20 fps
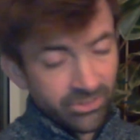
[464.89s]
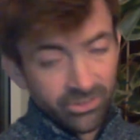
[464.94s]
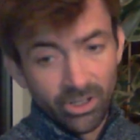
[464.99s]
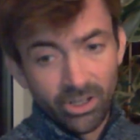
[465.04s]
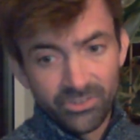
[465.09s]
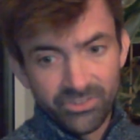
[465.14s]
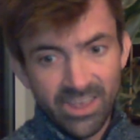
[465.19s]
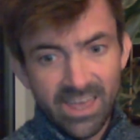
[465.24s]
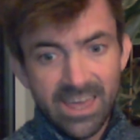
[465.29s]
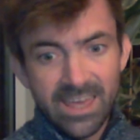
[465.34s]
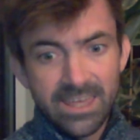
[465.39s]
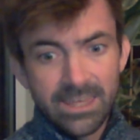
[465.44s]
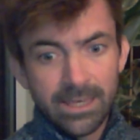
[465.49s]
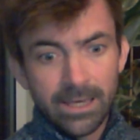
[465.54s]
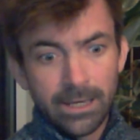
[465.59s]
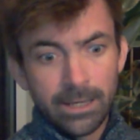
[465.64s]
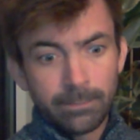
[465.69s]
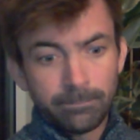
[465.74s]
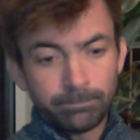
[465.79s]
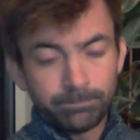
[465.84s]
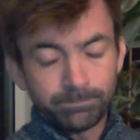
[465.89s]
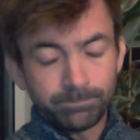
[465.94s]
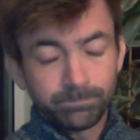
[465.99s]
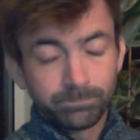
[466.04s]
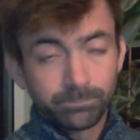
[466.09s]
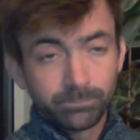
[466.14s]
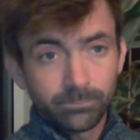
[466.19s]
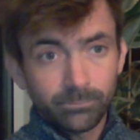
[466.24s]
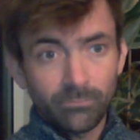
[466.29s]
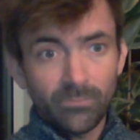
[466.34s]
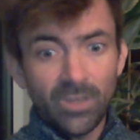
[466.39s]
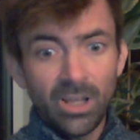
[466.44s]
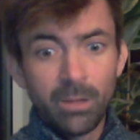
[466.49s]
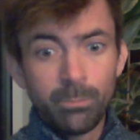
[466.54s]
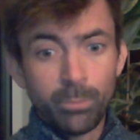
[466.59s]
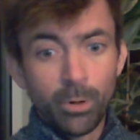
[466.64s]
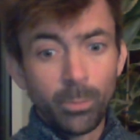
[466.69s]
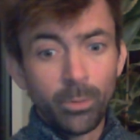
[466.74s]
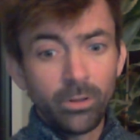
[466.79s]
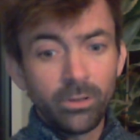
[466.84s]
not a
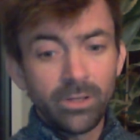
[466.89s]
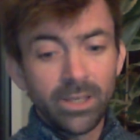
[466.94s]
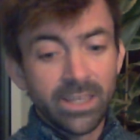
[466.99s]
bubble.